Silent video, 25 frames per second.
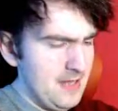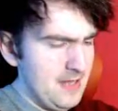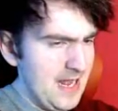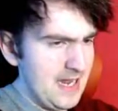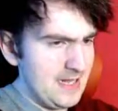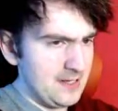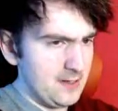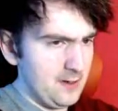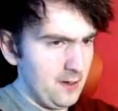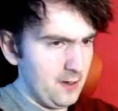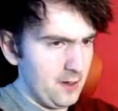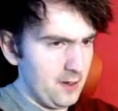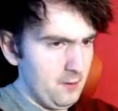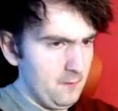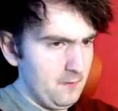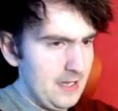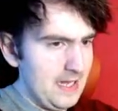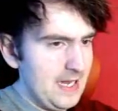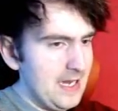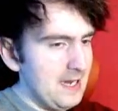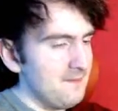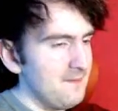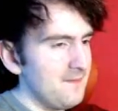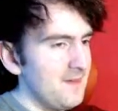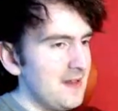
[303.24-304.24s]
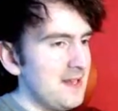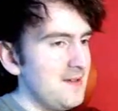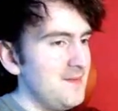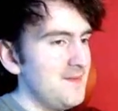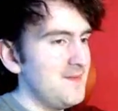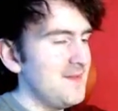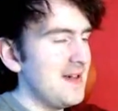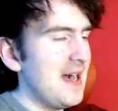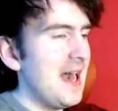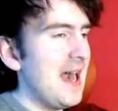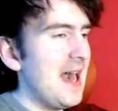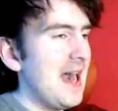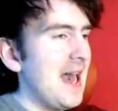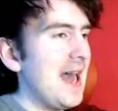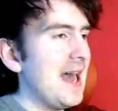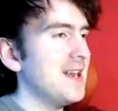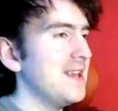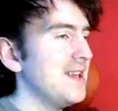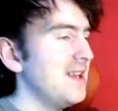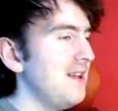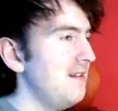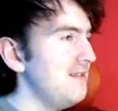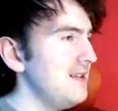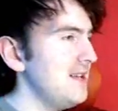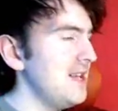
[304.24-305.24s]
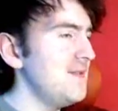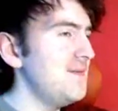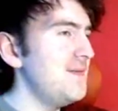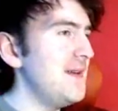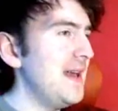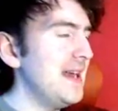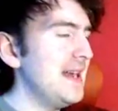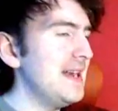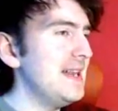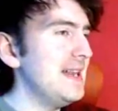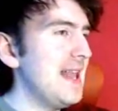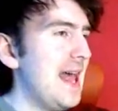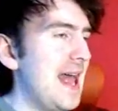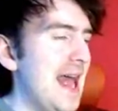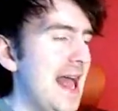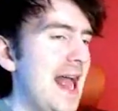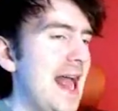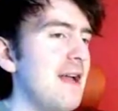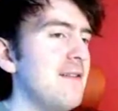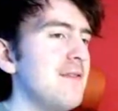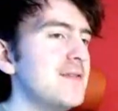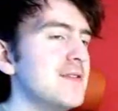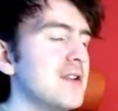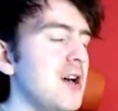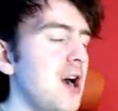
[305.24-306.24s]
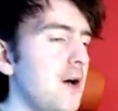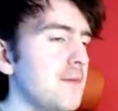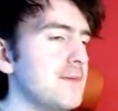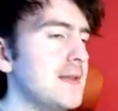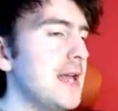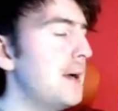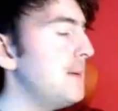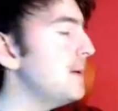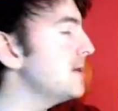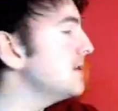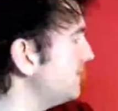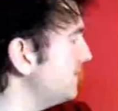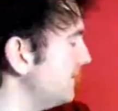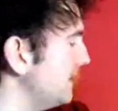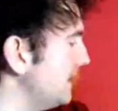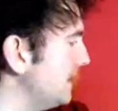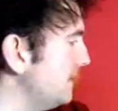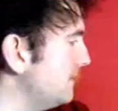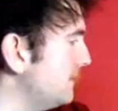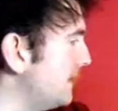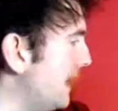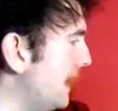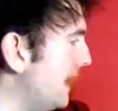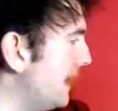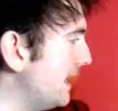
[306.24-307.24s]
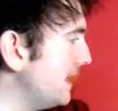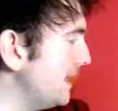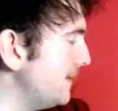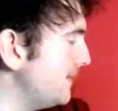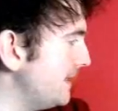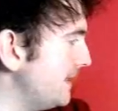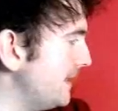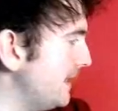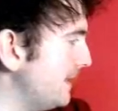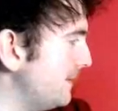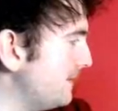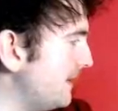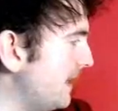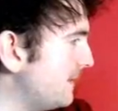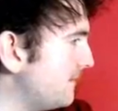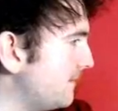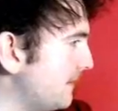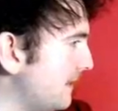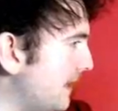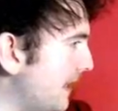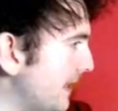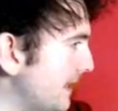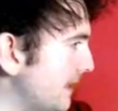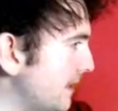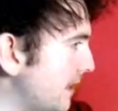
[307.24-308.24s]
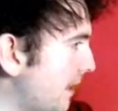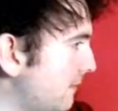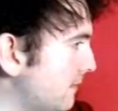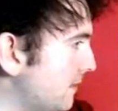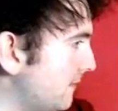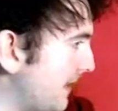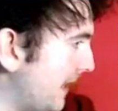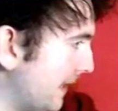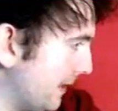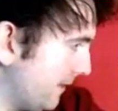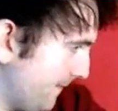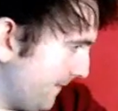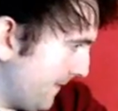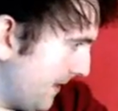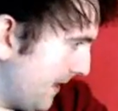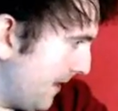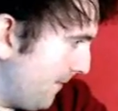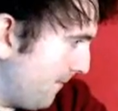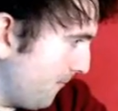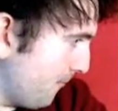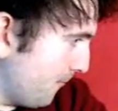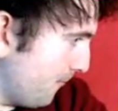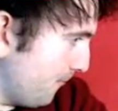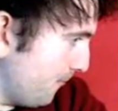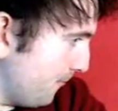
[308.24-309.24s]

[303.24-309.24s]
It's gone away. In fact, the only thing left of that original theme, can you believe it, is Flying Colours of Agrabah.